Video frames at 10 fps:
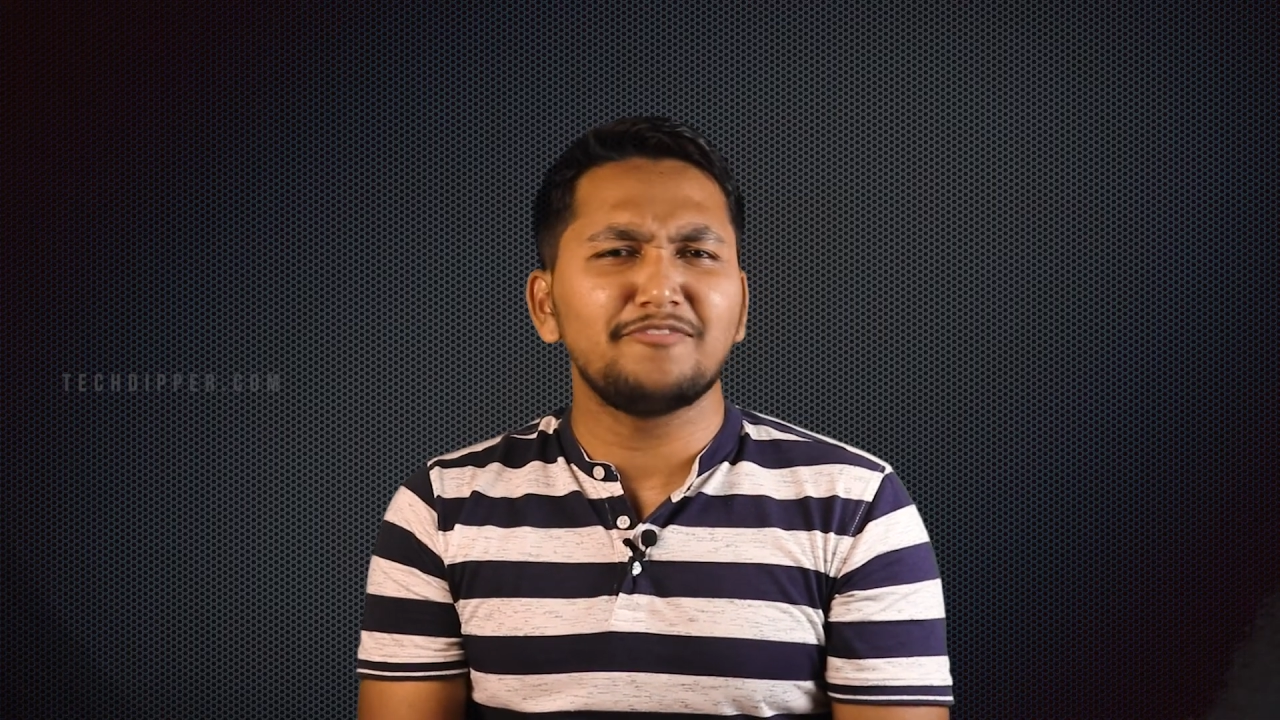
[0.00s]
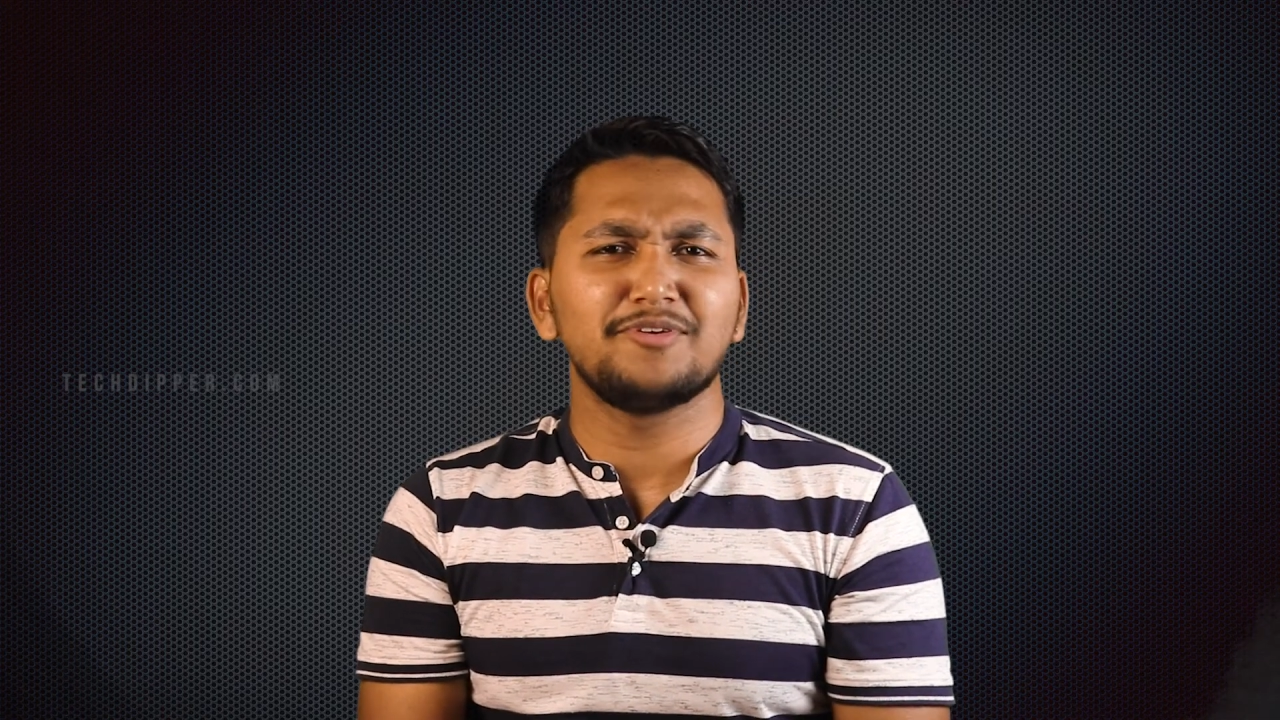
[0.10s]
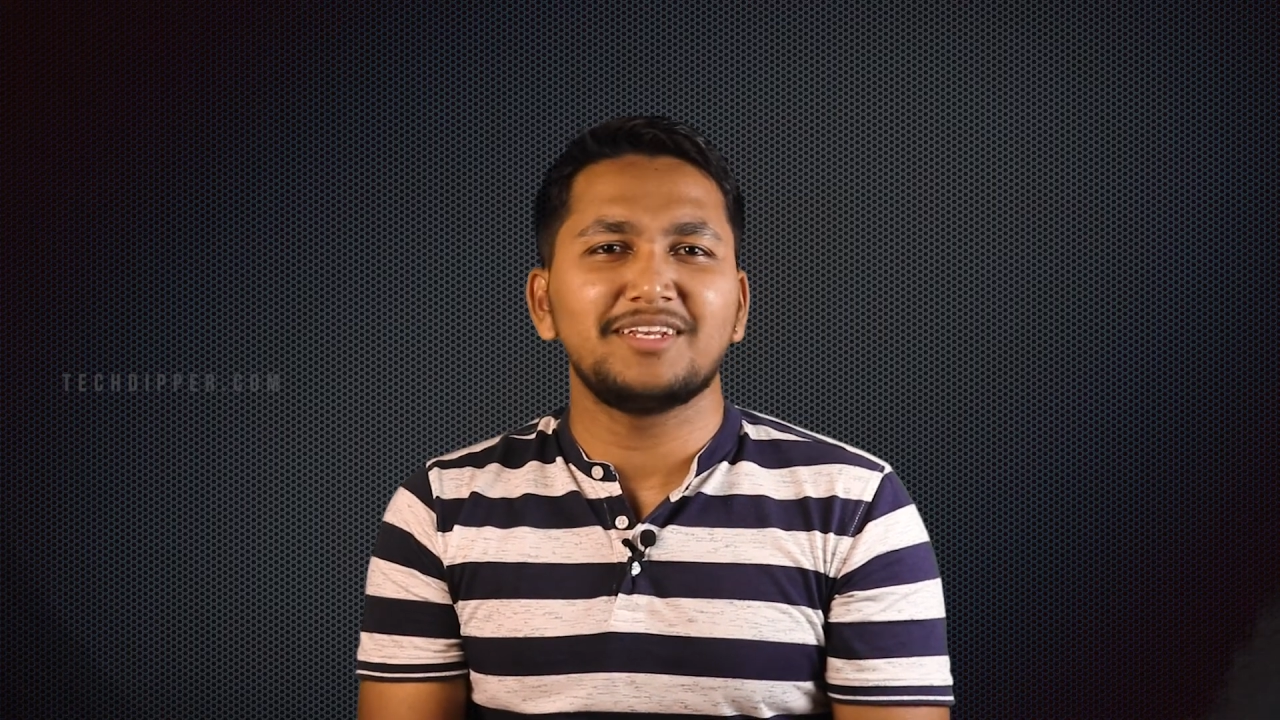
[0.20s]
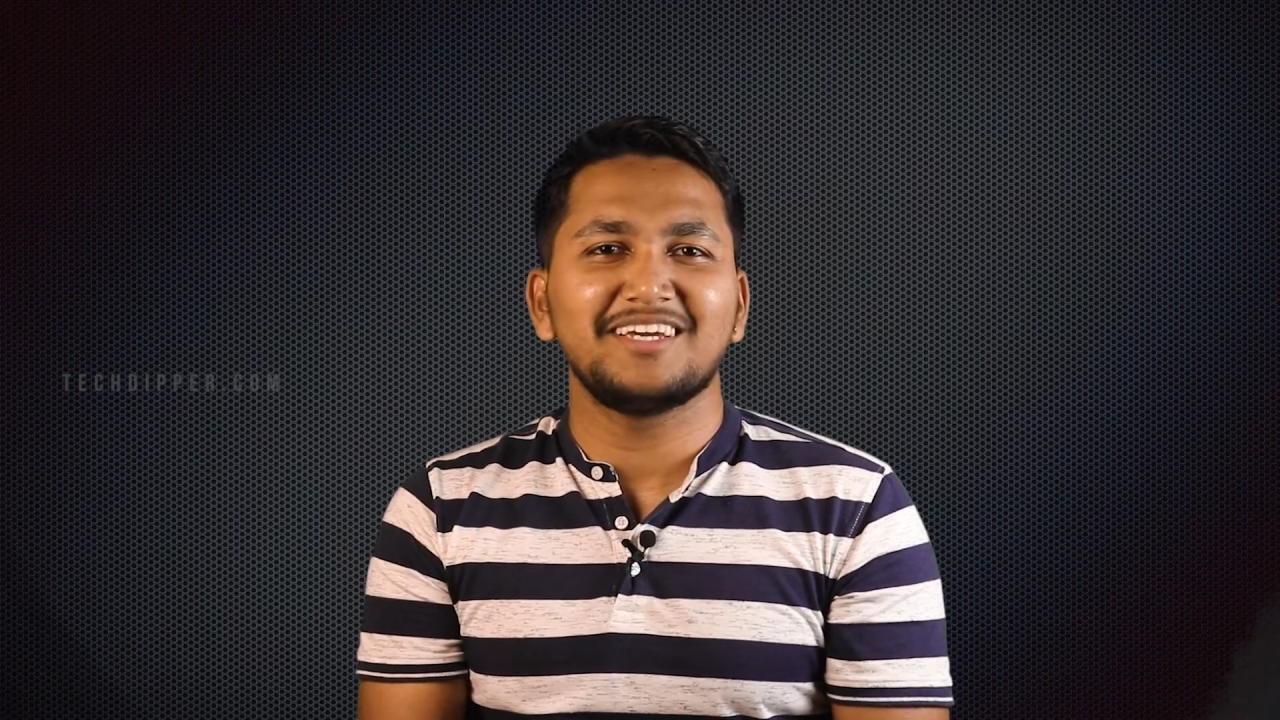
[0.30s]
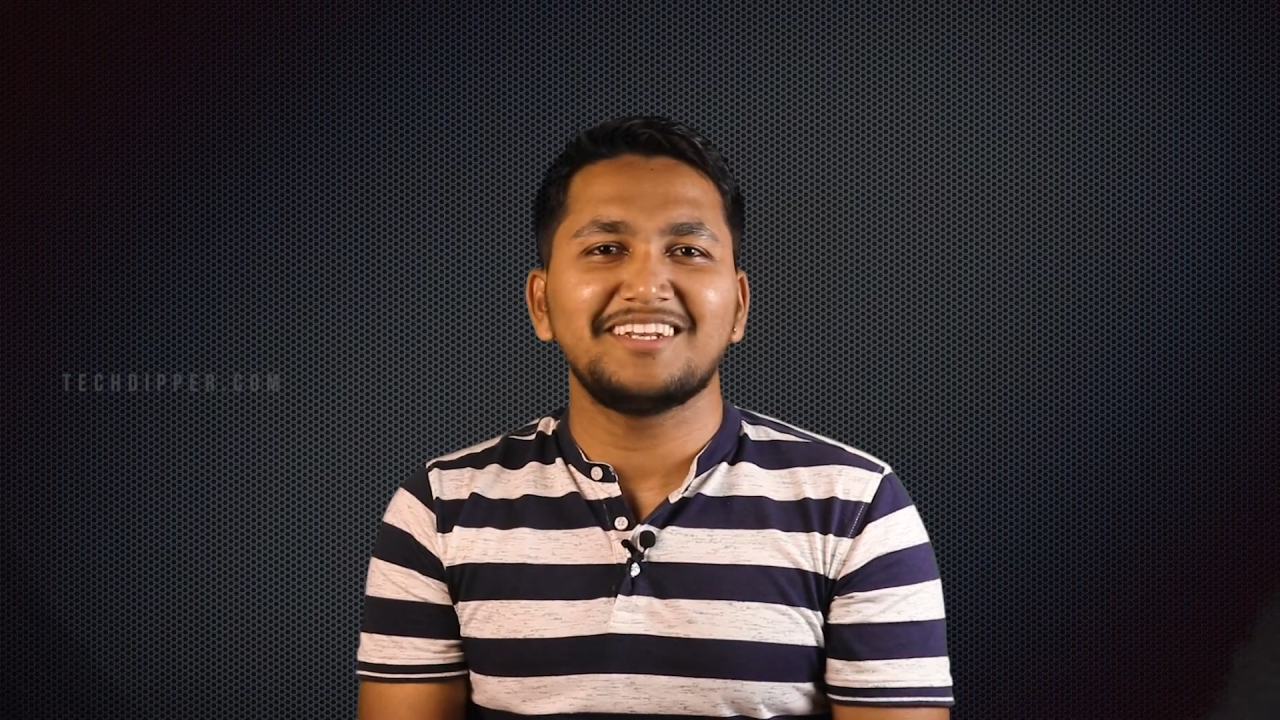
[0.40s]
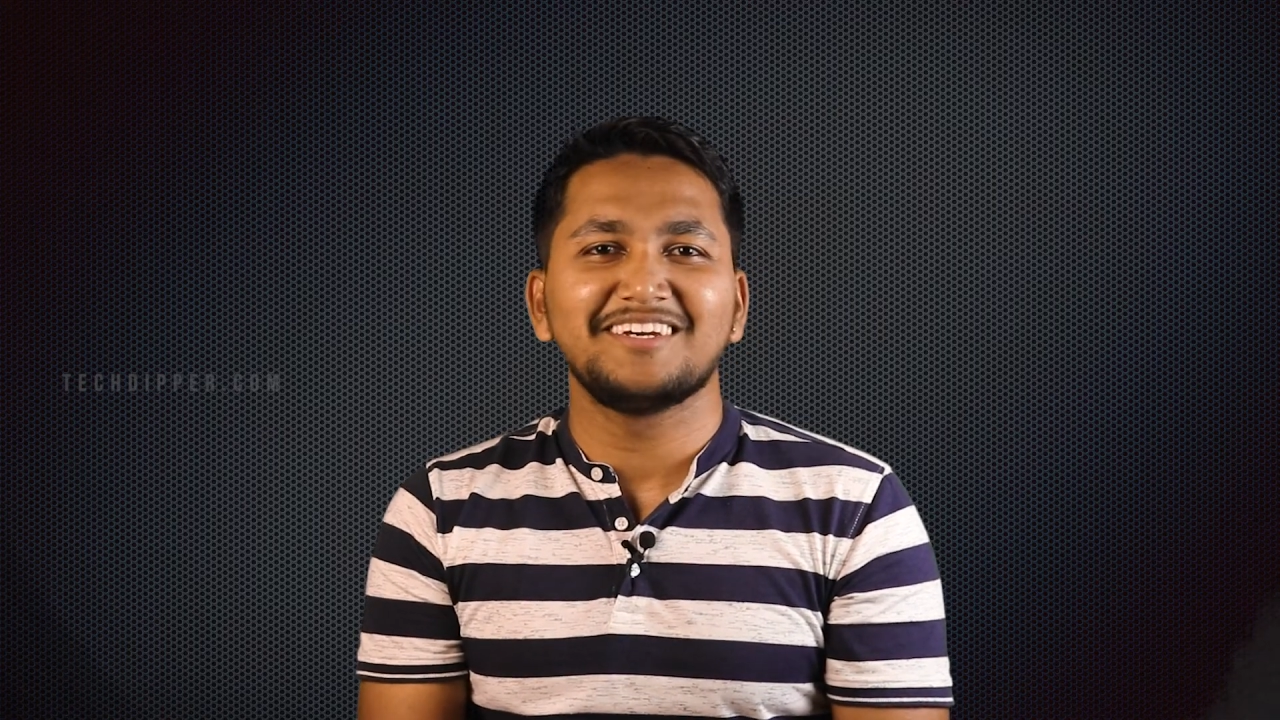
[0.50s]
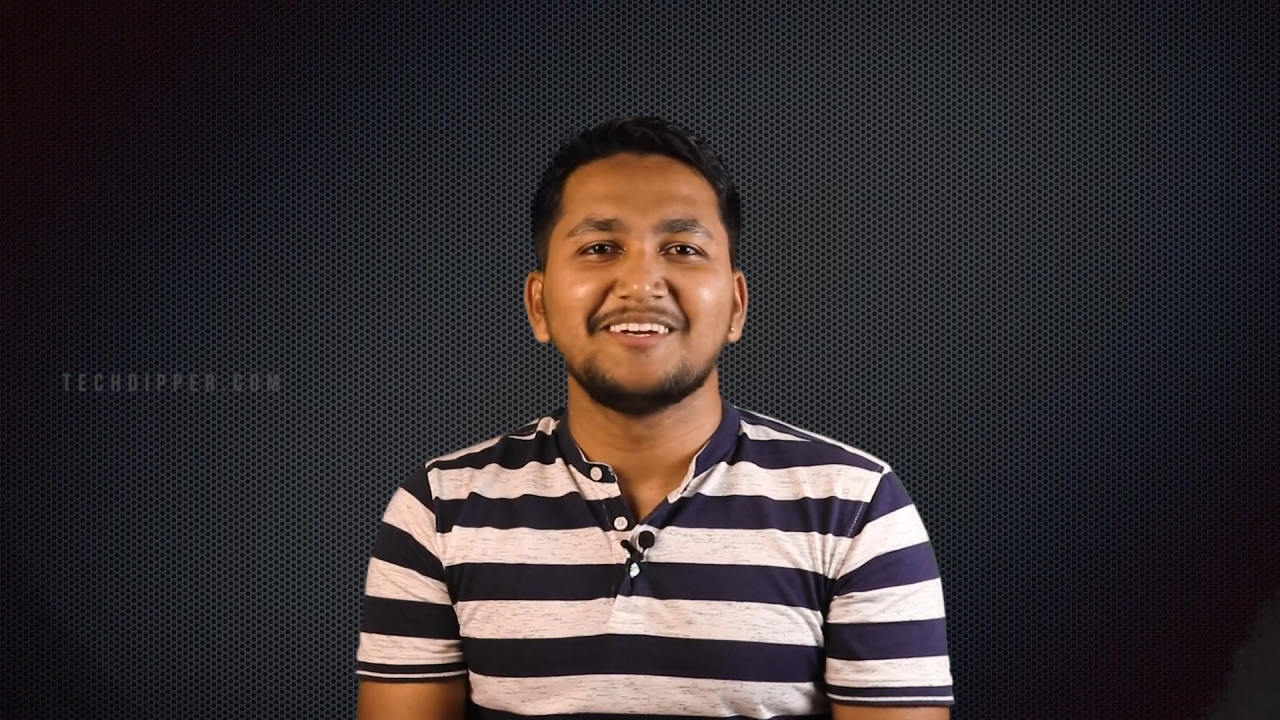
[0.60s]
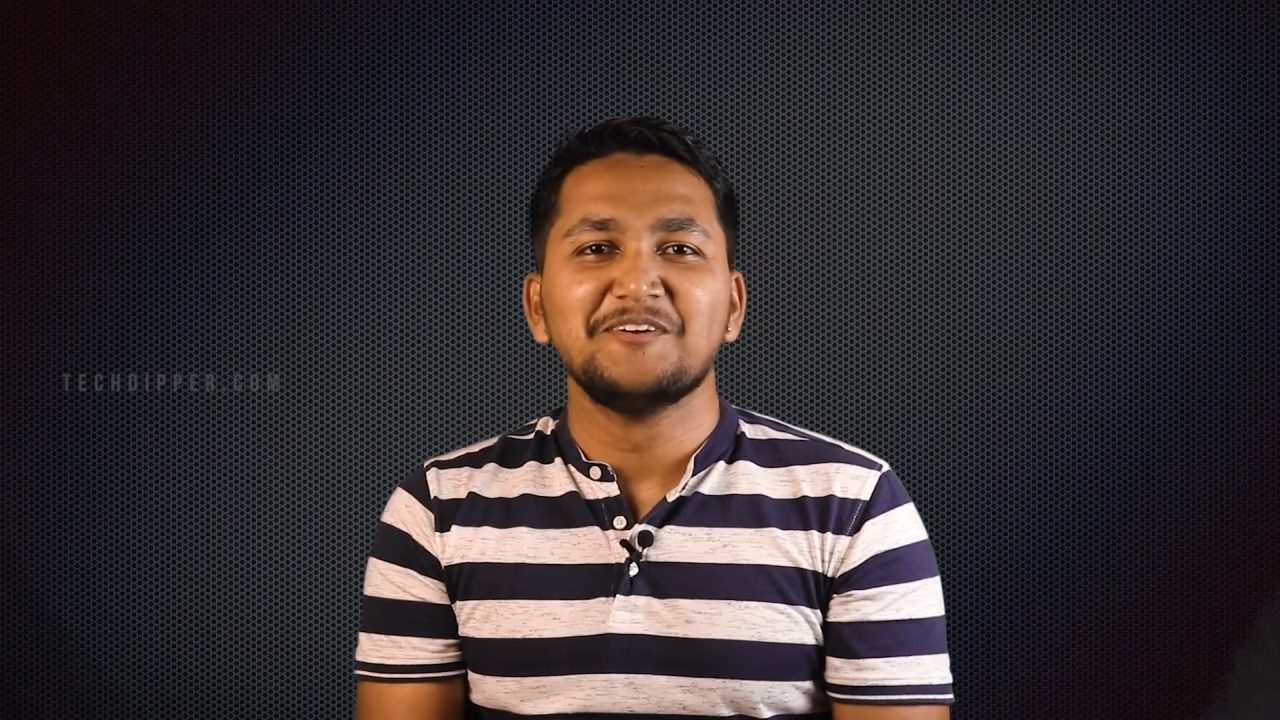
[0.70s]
if you did,